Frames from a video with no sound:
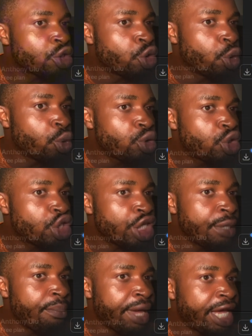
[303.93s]
good
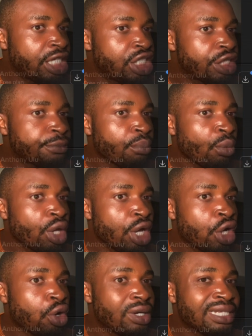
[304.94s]
image,
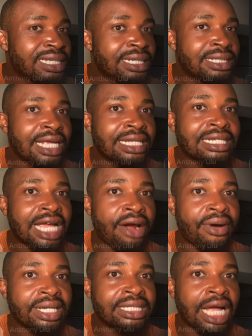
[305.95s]
consistent
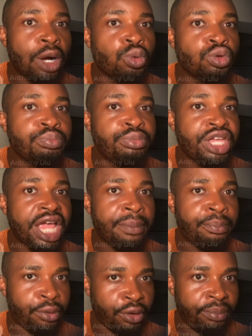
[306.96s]
character won't be a
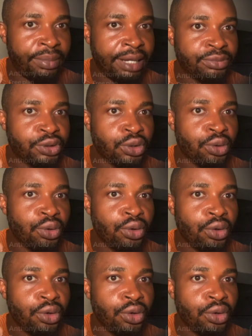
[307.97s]
problem. So